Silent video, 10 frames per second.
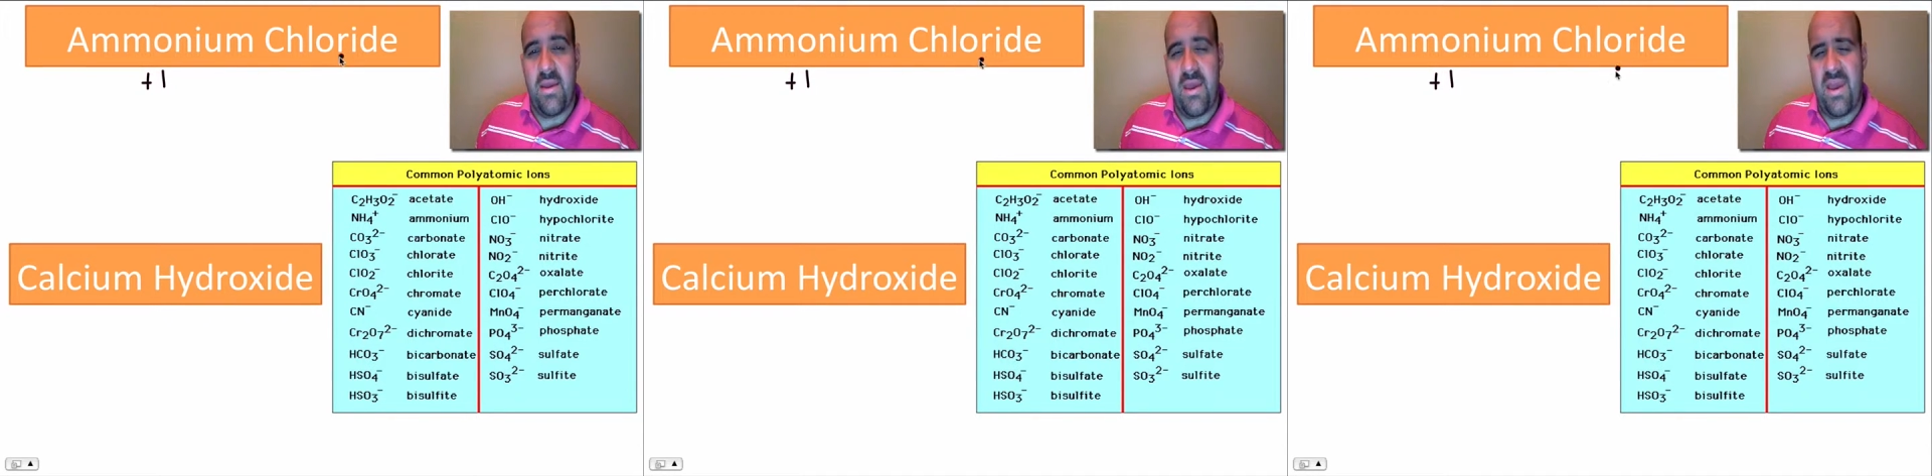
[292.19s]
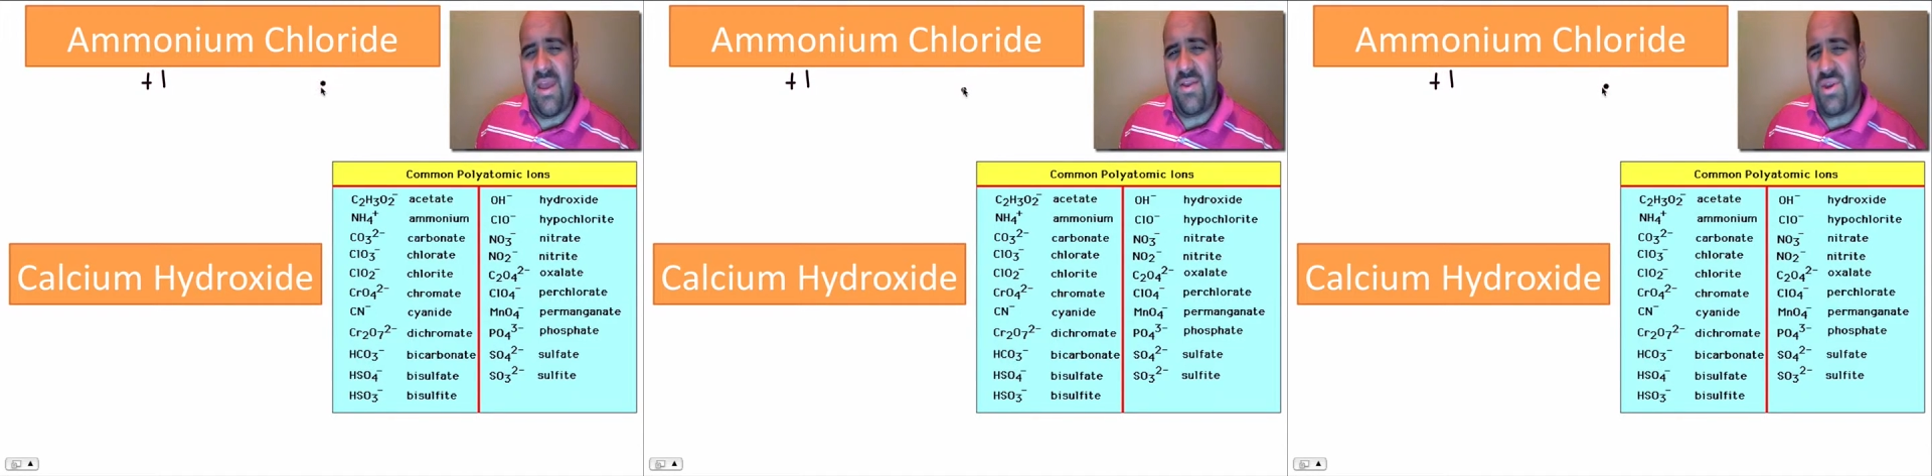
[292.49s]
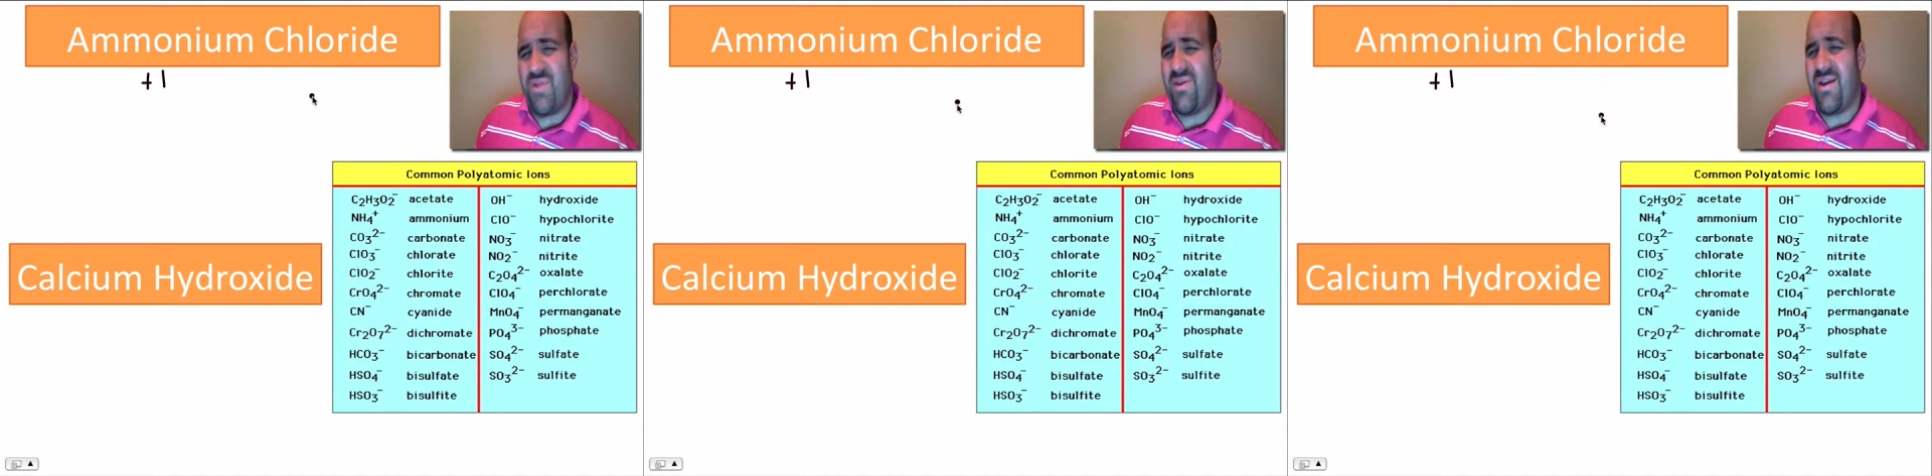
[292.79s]
and you should
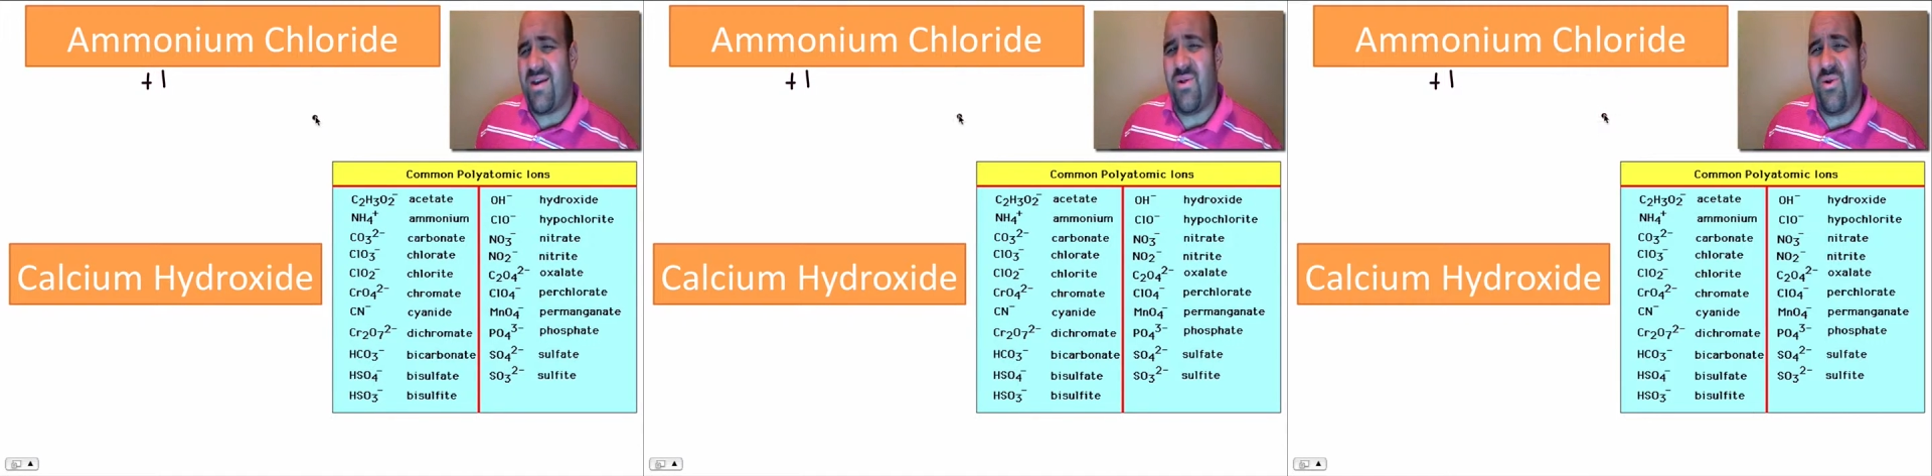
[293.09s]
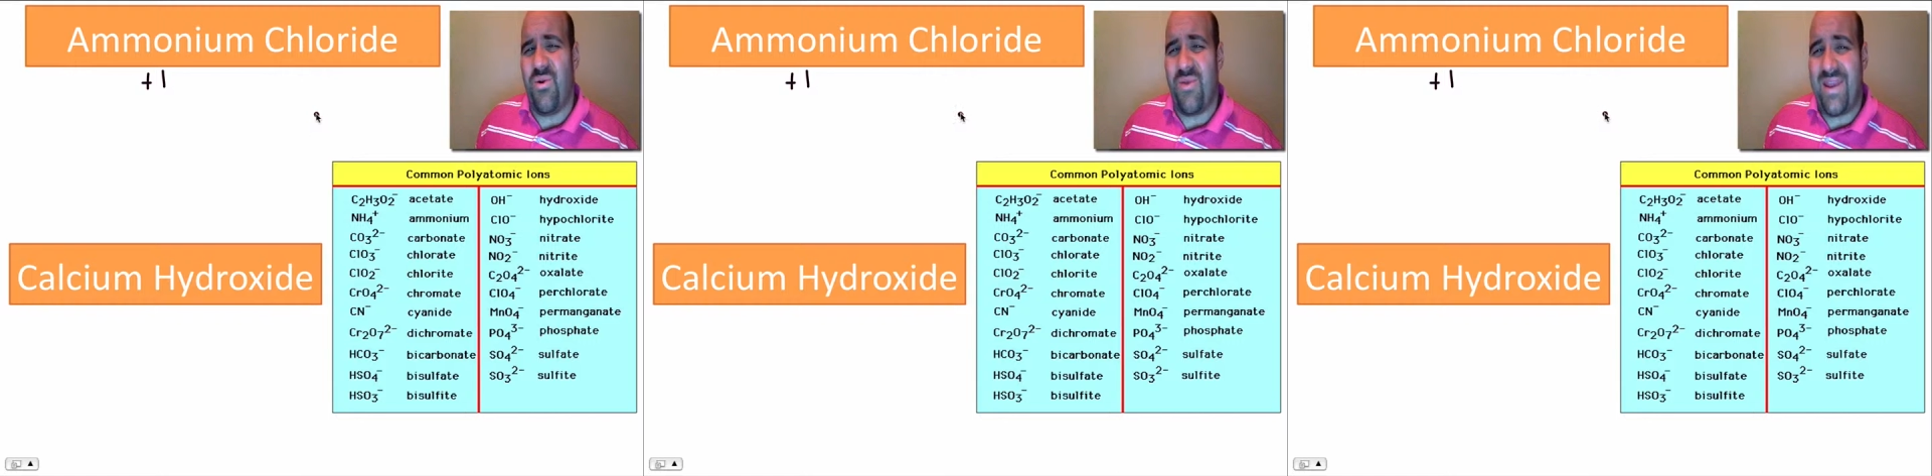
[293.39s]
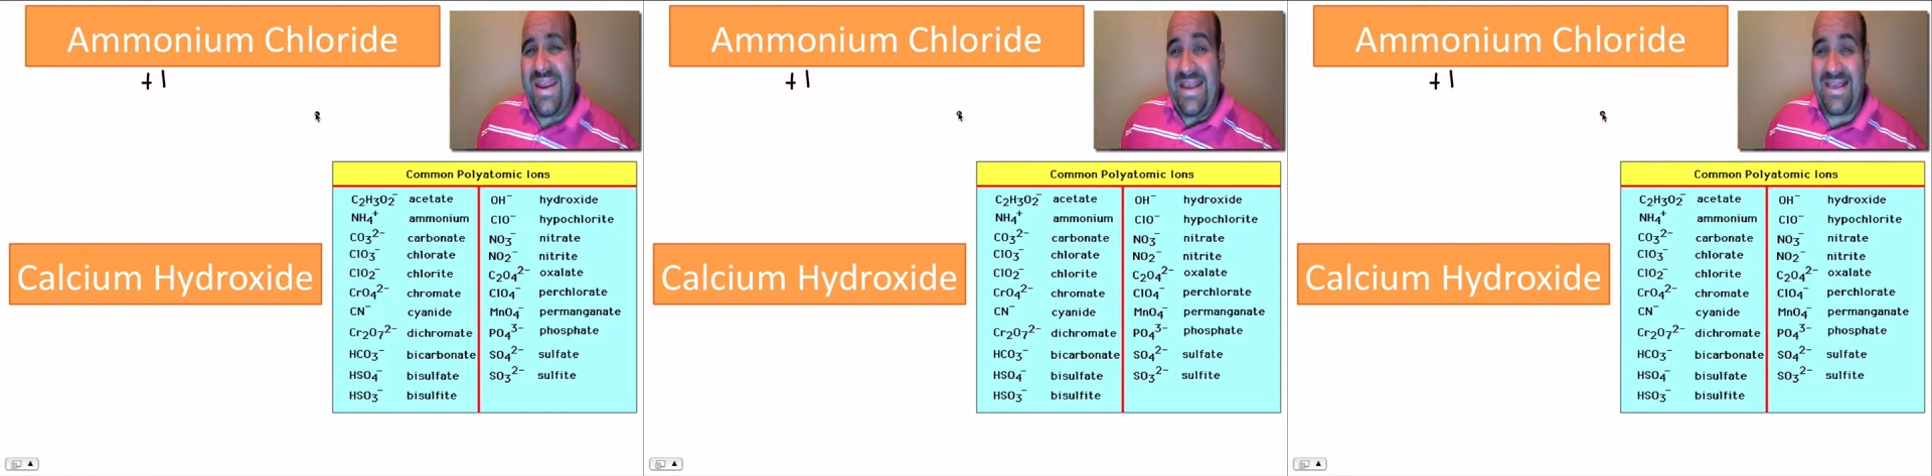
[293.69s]
know that
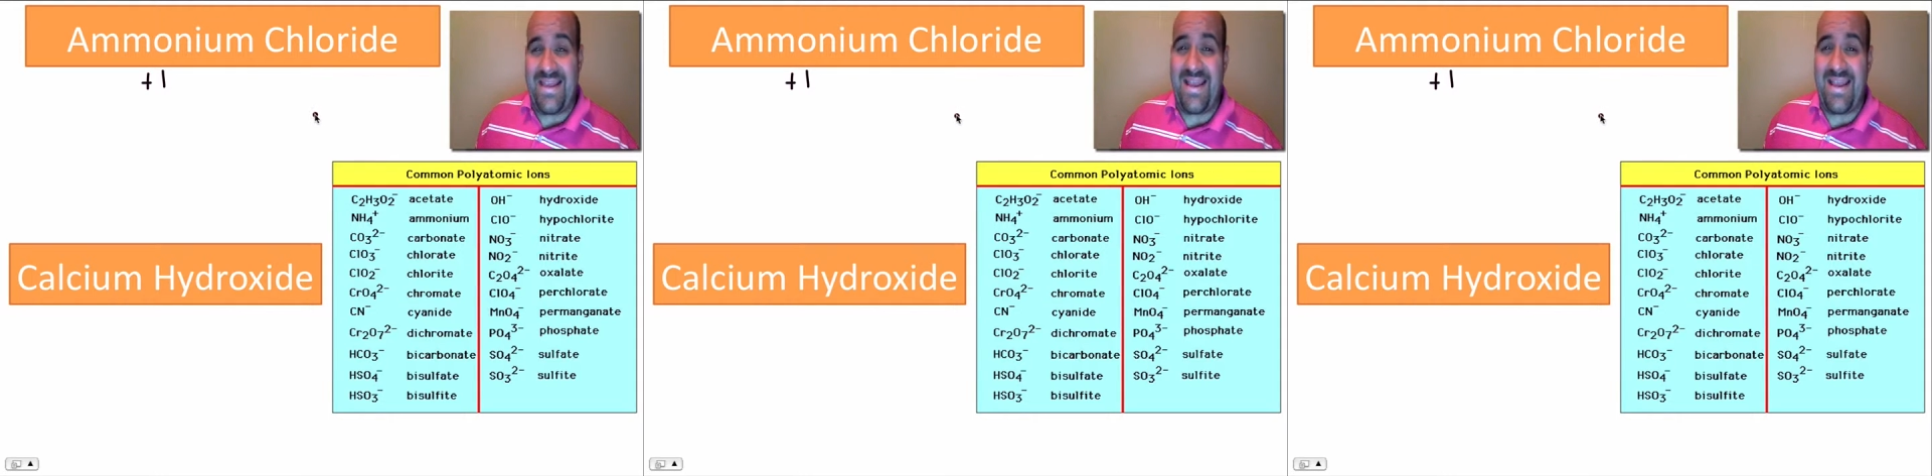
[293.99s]
chlorine is in